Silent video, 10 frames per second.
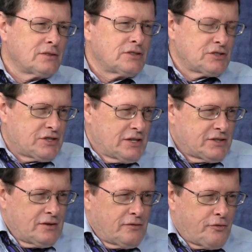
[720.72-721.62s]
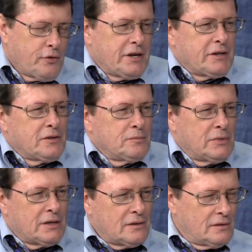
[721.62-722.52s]
Just sense of freedom,
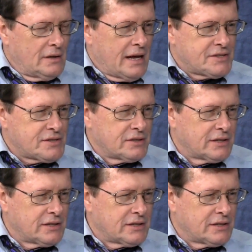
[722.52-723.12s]
uh, less yes,